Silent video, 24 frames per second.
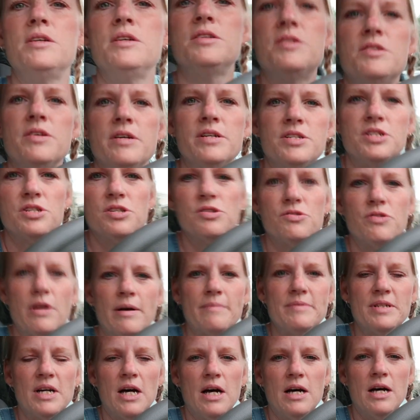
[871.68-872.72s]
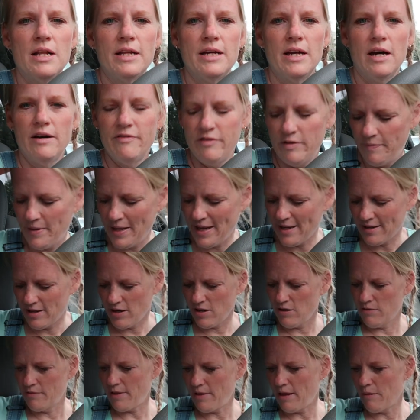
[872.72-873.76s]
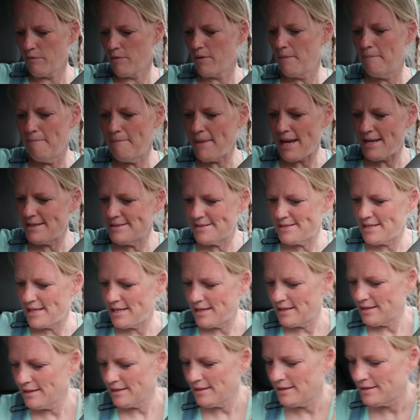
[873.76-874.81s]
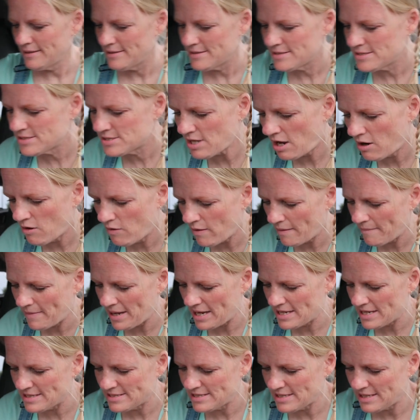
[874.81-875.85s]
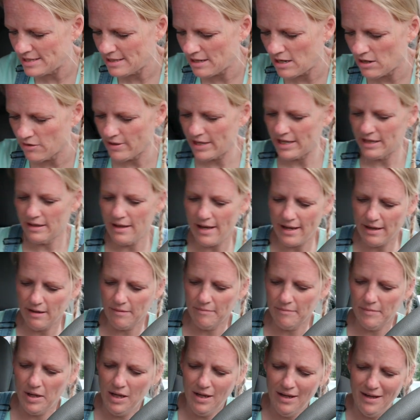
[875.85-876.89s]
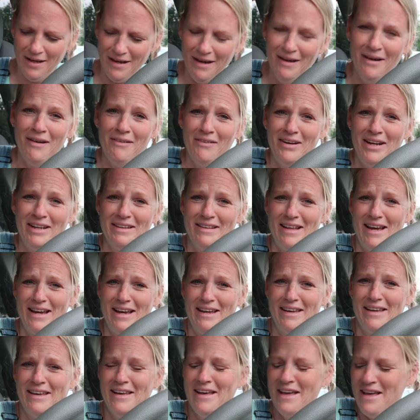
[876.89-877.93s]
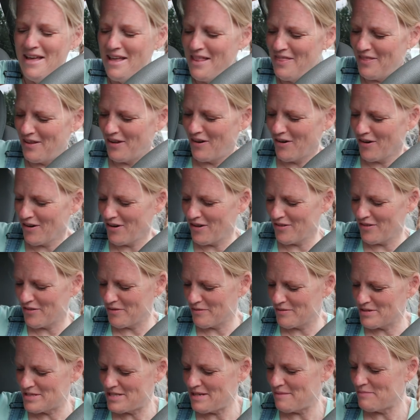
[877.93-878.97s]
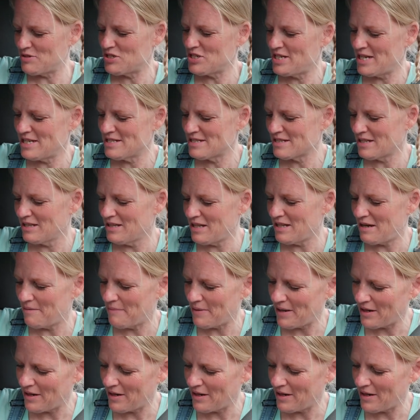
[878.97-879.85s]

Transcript: So I just dropped Ollie off at Petco. They were amazing, so amazing. I already like them. I already like the girl at the reception desk a lot